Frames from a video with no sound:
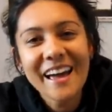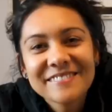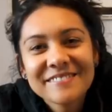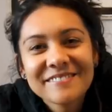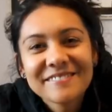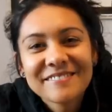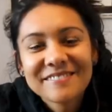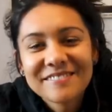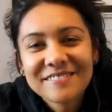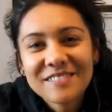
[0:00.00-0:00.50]
I
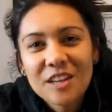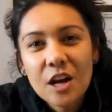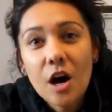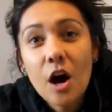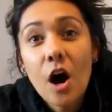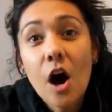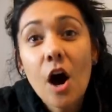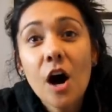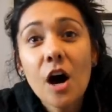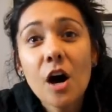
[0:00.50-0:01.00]
think you're going to cut
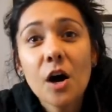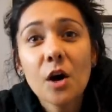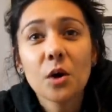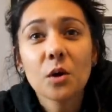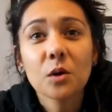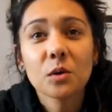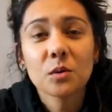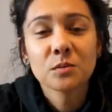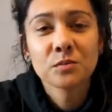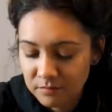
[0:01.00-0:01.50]
me off.